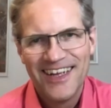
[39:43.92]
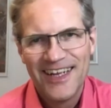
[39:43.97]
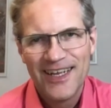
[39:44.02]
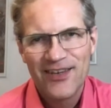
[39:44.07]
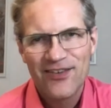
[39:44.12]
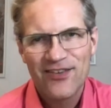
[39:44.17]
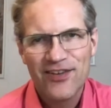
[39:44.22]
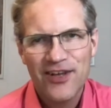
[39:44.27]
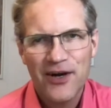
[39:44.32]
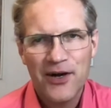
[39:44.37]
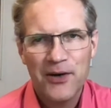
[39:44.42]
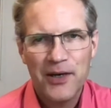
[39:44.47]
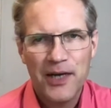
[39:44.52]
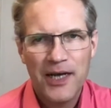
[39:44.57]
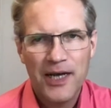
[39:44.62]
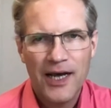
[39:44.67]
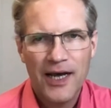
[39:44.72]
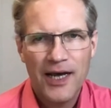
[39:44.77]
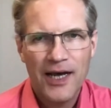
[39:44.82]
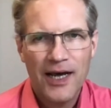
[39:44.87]
So
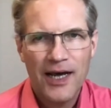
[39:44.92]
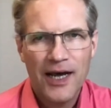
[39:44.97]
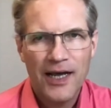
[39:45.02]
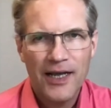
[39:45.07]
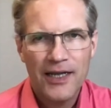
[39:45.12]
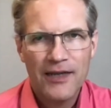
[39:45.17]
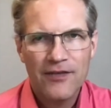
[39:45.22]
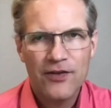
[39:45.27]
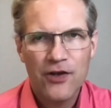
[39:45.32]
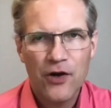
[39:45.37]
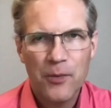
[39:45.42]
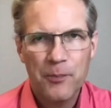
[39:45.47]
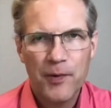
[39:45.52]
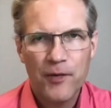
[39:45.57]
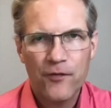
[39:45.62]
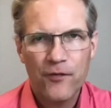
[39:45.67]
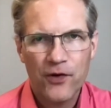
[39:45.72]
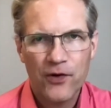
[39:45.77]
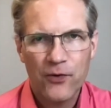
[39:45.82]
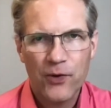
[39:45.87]
it's open
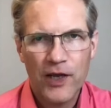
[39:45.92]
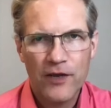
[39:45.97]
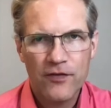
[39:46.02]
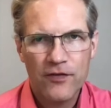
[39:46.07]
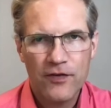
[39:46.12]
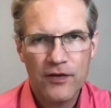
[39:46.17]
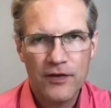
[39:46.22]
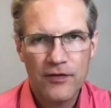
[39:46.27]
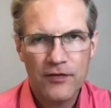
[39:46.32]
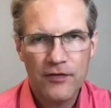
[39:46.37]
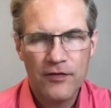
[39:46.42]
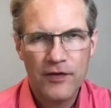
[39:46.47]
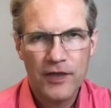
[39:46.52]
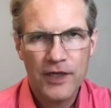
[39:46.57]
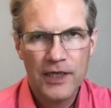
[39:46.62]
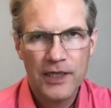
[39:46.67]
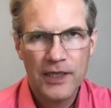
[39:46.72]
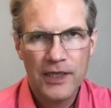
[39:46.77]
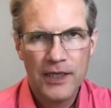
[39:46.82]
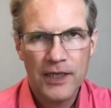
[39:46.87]
for questions
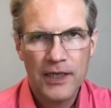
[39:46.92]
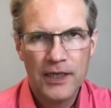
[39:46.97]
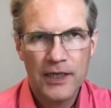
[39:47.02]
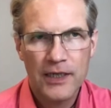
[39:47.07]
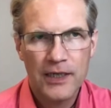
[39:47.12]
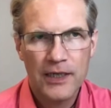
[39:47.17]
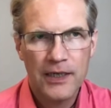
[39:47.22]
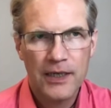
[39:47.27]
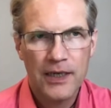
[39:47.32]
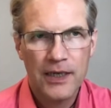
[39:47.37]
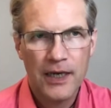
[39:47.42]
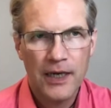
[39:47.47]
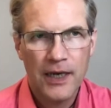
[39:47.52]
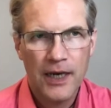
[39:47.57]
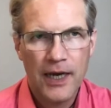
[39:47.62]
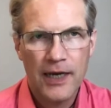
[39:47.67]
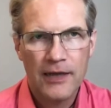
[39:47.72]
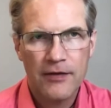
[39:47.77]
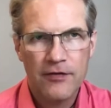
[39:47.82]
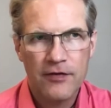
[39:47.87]
and
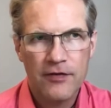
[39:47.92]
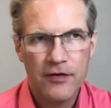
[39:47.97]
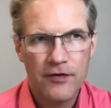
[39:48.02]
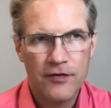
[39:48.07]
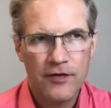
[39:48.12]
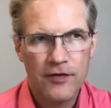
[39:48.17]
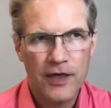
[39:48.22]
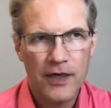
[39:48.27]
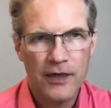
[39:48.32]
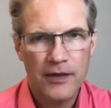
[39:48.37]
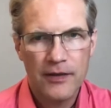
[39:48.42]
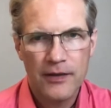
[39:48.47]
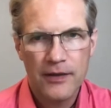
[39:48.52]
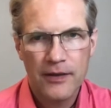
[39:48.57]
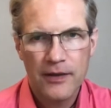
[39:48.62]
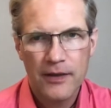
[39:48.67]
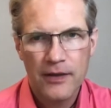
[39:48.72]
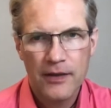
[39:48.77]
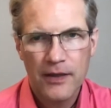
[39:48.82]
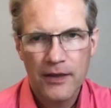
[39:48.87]
answers here.
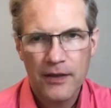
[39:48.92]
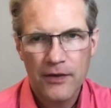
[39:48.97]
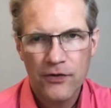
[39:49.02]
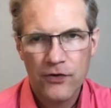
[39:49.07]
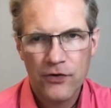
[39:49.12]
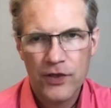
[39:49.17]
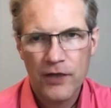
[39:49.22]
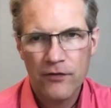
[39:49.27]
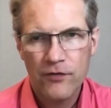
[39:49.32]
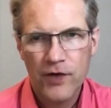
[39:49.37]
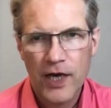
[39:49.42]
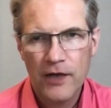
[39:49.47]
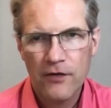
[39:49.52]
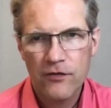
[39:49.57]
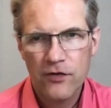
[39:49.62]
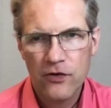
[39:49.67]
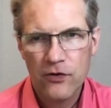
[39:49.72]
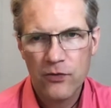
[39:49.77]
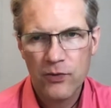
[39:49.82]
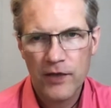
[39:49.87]
You can write
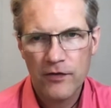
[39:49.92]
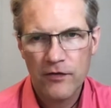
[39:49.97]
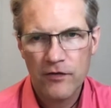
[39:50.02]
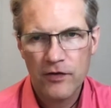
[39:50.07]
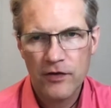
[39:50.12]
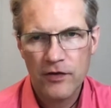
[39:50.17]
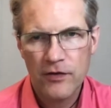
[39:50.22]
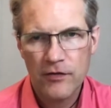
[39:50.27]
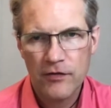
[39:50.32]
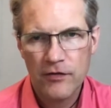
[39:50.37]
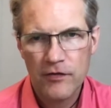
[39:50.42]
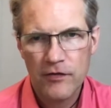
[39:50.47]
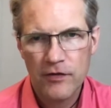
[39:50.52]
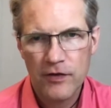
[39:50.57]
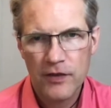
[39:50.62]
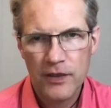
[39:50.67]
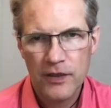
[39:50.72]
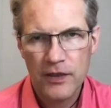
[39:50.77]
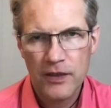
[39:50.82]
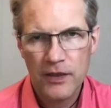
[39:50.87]
your questions
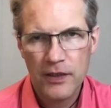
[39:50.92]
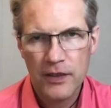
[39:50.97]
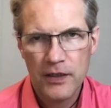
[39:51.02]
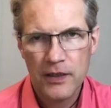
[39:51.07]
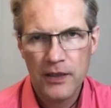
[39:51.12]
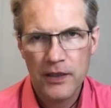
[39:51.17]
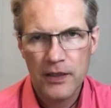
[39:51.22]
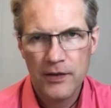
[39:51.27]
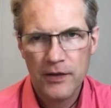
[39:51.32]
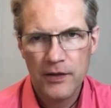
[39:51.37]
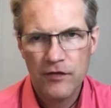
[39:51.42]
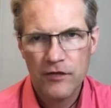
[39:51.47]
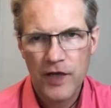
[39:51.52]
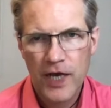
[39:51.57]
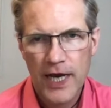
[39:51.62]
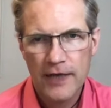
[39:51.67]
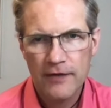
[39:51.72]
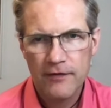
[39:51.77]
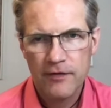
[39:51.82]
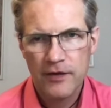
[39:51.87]
in the
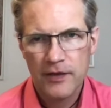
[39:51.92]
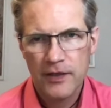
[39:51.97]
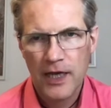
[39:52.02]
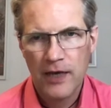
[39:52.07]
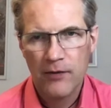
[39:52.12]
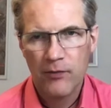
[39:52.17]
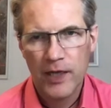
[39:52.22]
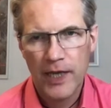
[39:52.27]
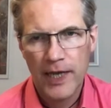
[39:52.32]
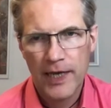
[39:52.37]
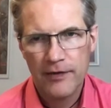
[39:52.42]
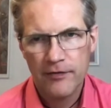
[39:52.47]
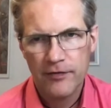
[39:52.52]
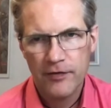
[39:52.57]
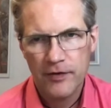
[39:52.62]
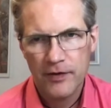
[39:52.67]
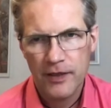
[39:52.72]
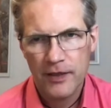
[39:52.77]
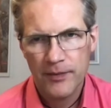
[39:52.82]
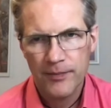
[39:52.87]
chat and I will
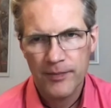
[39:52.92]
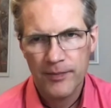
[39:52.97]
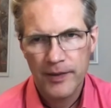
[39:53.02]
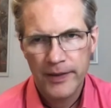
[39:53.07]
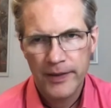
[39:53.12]
answer them.